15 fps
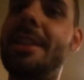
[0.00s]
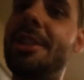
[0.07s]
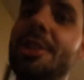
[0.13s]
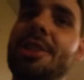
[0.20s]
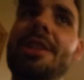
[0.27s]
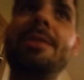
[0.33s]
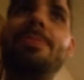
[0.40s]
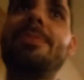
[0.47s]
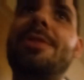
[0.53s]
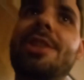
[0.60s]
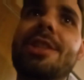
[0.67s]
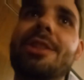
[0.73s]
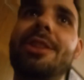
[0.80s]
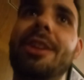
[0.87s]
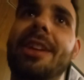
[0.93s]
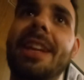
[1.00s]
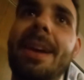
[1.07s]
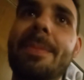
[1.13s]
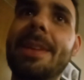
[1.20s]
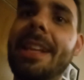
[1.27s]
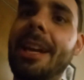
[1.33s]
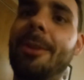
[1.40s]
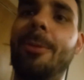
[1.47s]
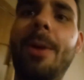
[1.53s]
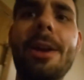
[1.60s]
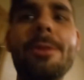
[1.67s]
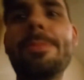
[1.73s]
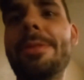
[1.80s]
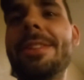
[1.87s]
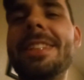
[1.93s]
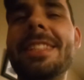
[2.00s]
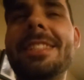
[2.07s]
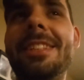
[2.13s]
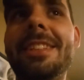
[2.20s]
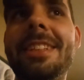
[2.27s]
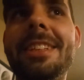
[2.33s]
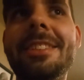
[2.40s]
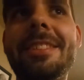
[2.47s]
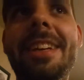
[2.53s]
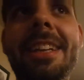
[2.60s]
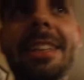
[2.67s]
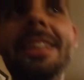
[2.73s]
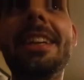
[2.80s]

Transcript: She's looking at me like, why are you putting this on the internet?